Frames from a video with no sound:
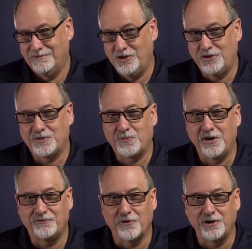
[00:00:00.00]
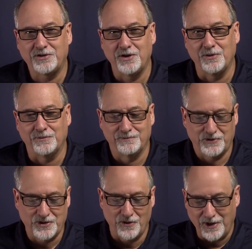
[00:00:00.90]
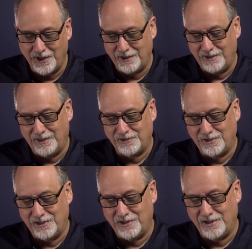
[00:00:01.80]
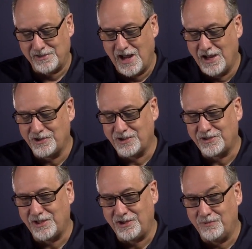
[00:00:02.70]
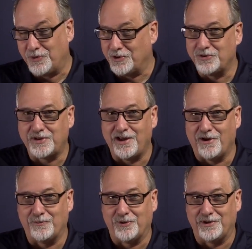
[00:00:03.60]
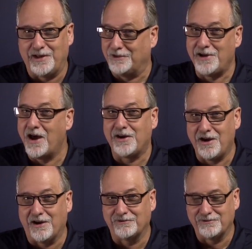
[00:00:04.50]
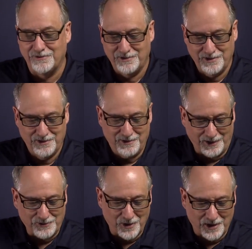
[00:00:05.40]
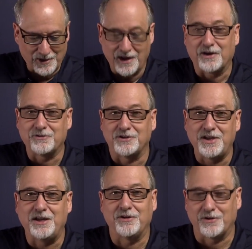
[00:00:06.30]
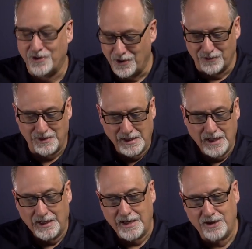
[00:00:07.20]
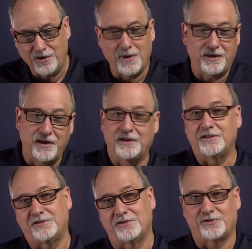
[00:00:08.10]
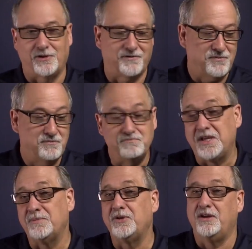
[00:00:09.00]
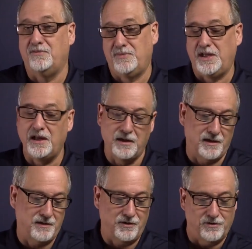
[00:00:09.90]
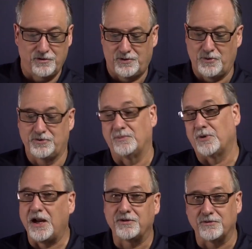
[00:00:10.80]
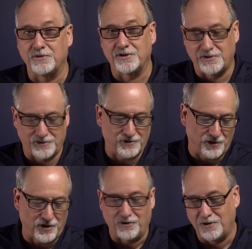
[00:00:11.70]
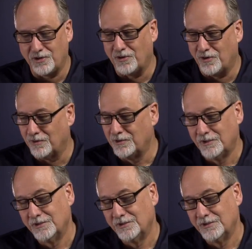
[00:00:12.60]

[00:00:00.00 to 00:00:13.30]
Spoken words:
You just printed 42. So it's not just that you produced the output. That's not enough. It's going to kind of critique your code. Now, you might think this is sort of me being mean and you're supposed to break through this as a security hole.